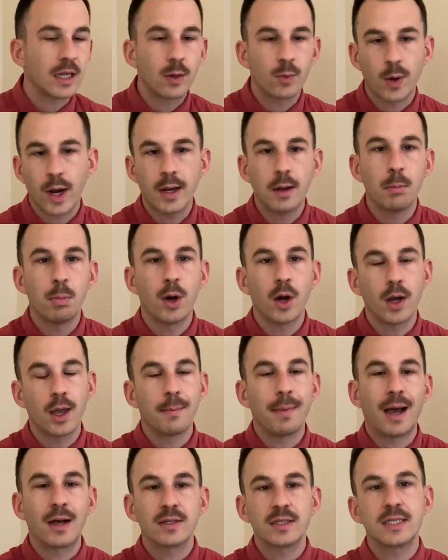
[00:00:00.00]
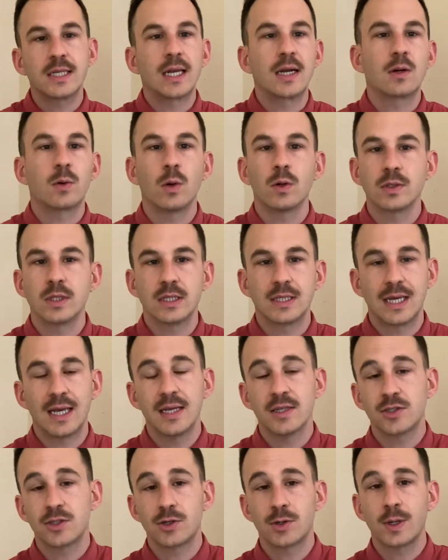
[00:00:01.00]
read a book about Santa Rosa's
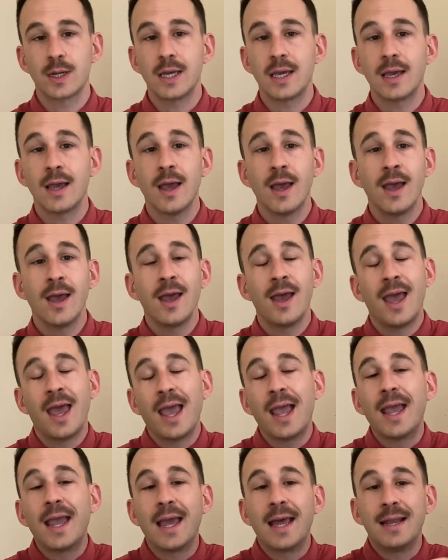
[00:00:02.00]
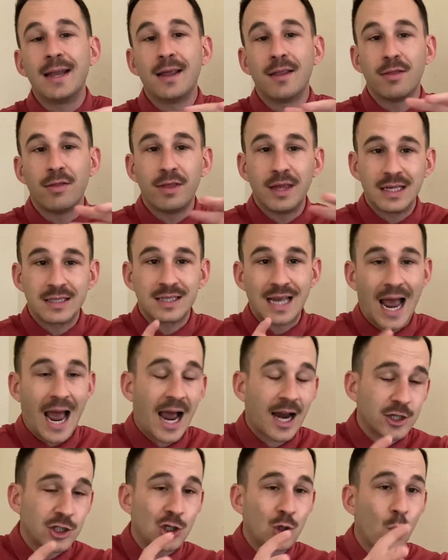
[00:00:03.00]
history, and this
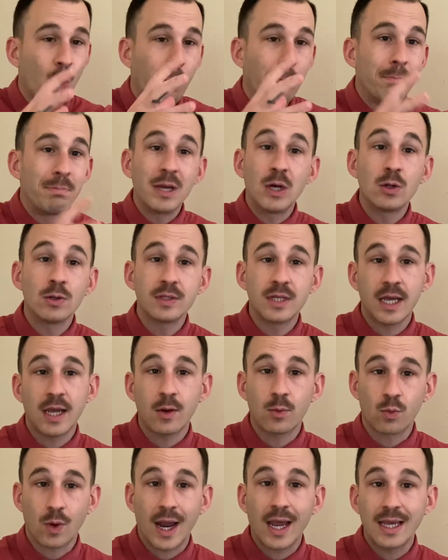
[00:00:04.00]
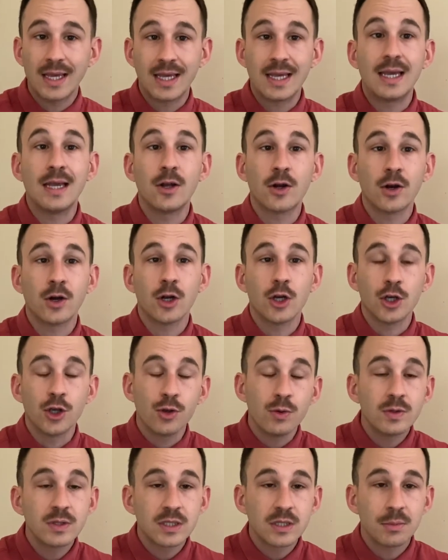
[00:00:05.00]
actual building right here
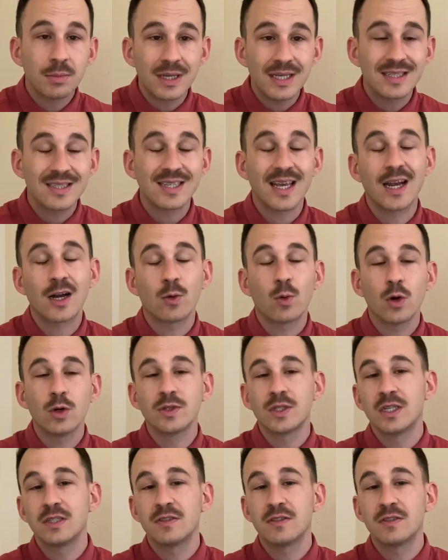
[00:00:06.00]
used to be Santa Rosa's